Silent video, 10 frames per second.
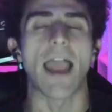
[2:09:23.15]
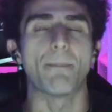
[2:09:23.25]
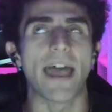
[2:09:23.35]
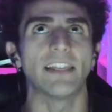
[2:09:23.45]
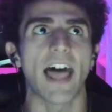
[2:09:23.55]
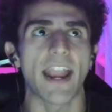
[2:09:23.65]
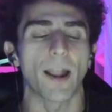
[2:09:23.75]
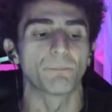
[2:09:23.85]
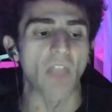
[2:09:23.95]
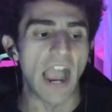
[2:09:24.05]
I meant like
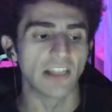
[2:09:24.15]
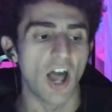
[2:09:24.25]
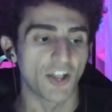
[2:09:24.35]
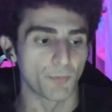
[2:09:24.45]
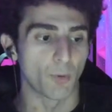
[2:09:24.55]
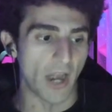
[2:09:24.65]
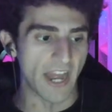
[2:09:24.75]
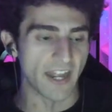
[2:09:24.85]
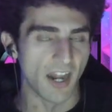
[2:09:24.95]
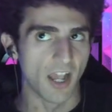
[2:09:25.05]
I lost
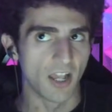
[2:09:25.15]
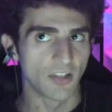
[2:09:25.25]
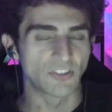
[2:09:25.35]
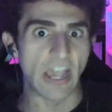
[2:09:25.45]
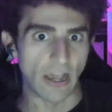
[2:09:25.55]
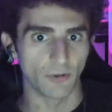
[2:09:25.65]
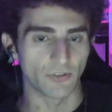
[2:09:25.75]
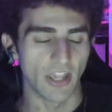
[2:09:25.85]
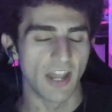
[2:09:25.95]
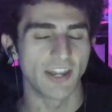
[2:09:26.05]
brain
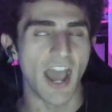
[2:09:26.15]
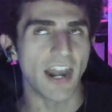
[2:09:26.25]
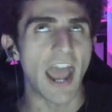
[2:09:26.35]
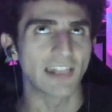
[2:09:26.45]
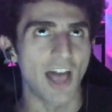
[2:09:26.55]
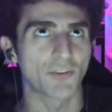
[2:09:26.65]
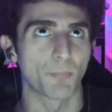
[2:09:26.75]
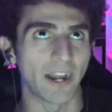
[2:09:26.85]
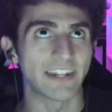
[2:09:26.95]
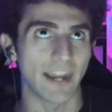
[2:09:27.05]
cells, not I lost
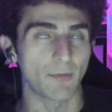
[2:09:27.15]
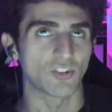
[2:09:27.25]
brain damage.